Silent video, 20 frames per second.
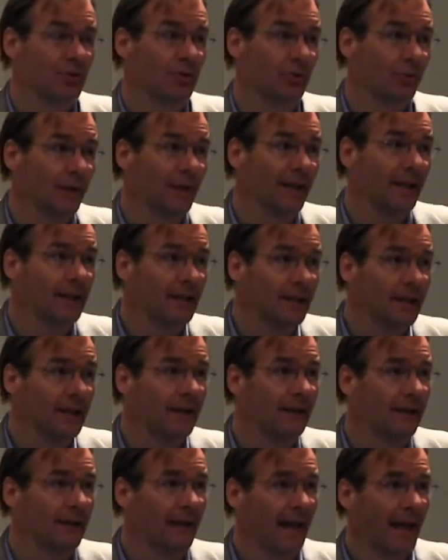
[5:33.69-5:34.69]
you really
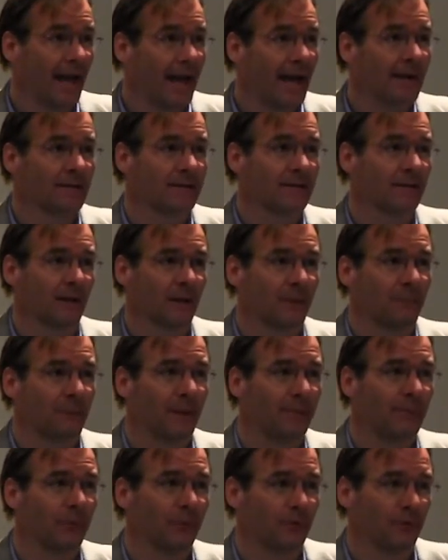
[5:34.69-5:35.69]
need excellent
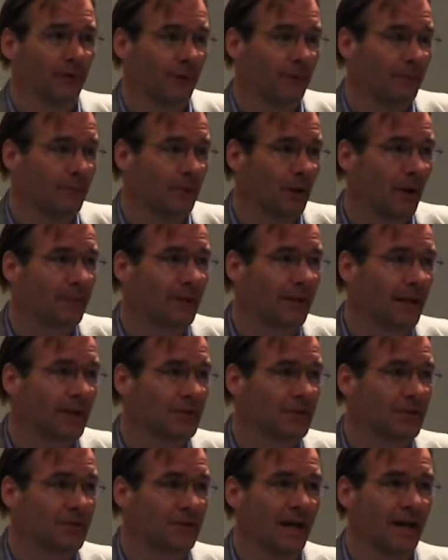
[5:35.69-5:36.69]
people from
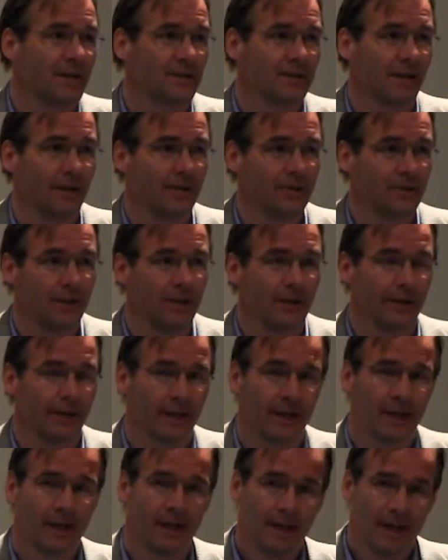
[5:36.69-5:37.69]
computational science and
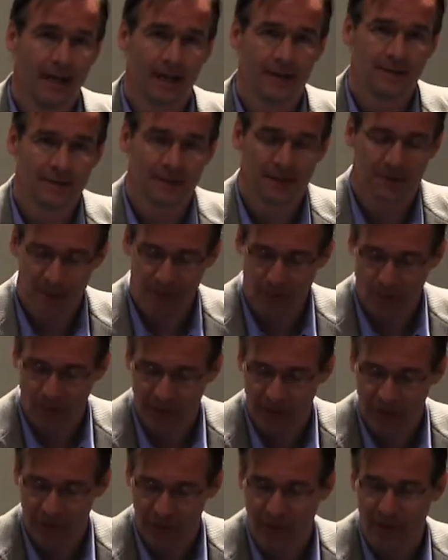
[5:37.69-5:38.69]
engineering and system
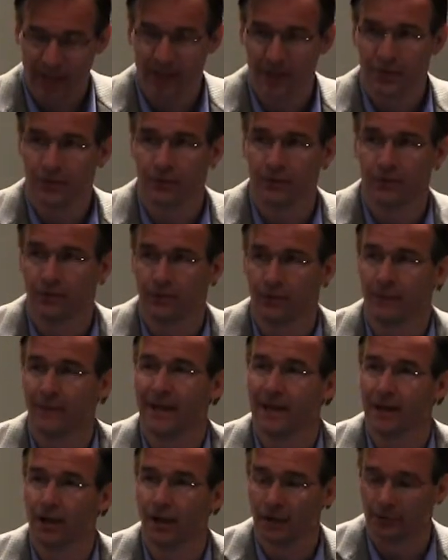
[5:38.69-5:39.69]
administrators to
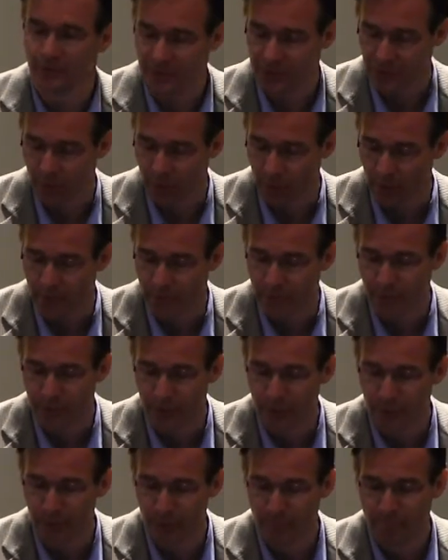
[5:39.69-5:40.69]
make all of this work for
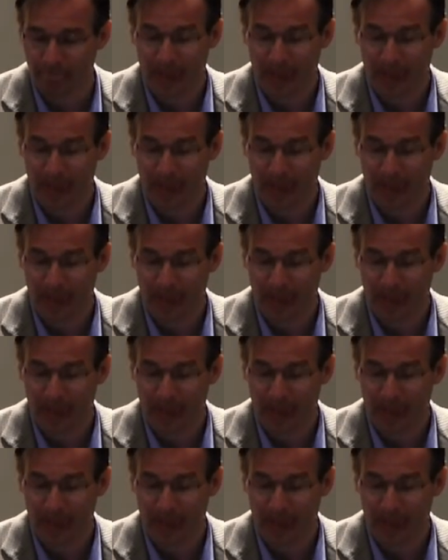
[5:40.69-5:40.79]
you.